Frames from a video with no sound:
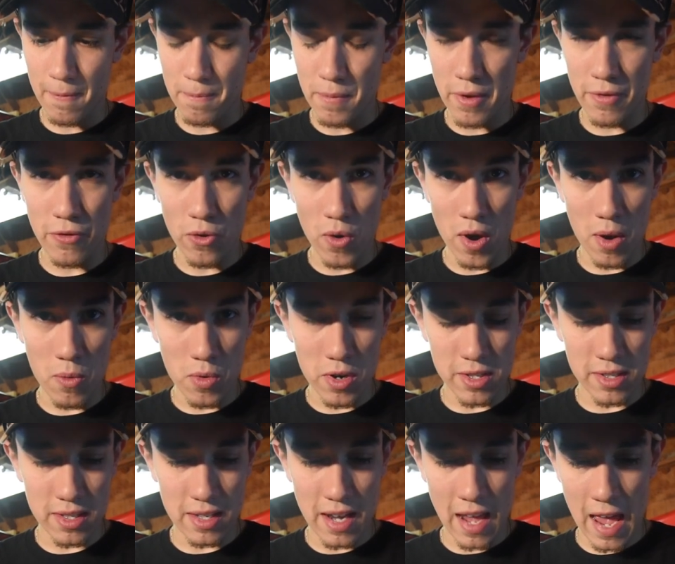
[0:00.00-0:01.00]
before I
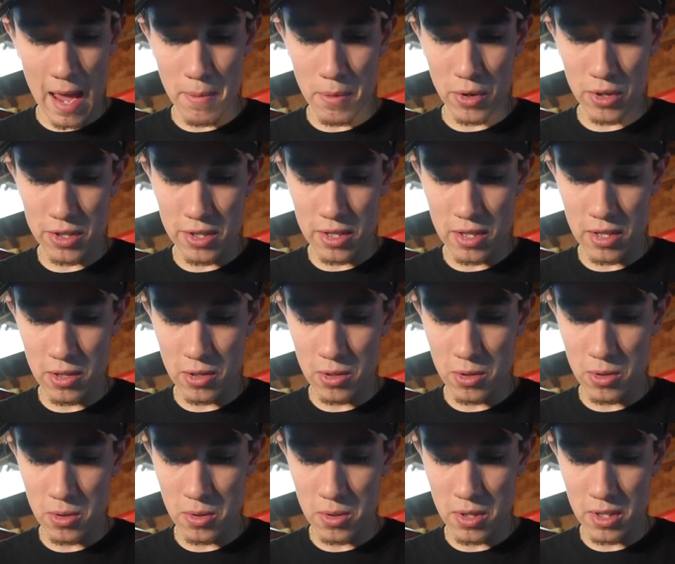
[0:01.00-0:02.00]
wasn't able
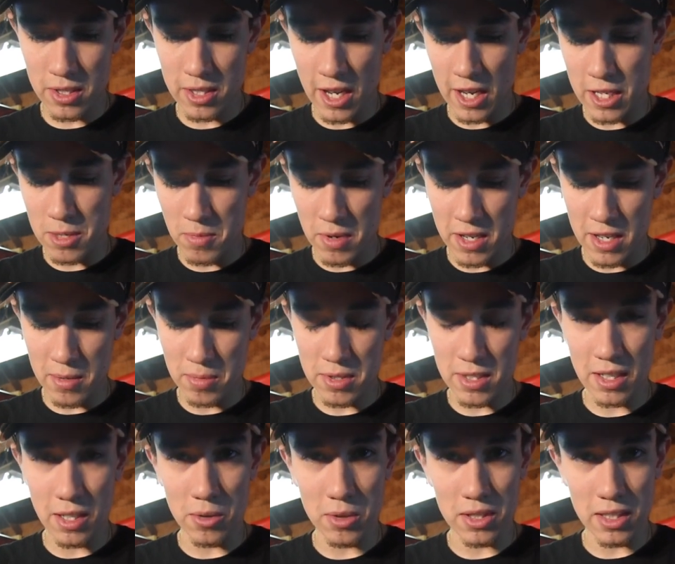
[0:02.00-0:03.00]
to touch my
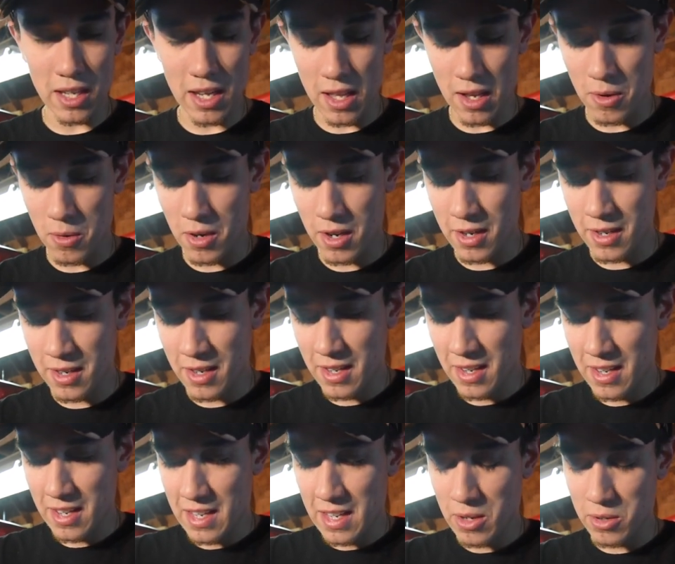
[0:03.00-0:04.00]
dipstick with the other one,
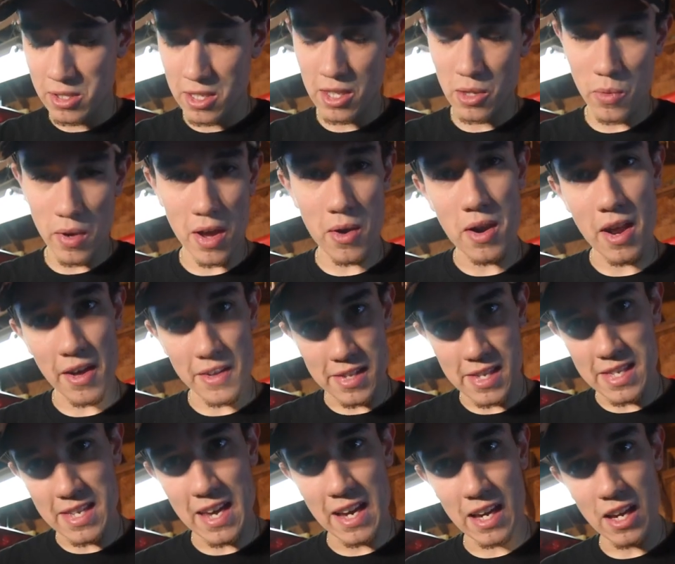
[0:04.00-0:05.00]
it was in the way. I would have to
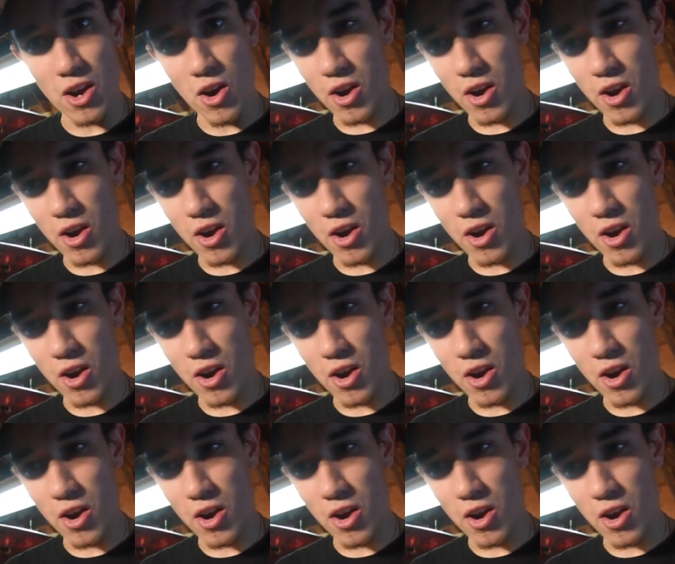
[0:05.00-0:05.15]
take it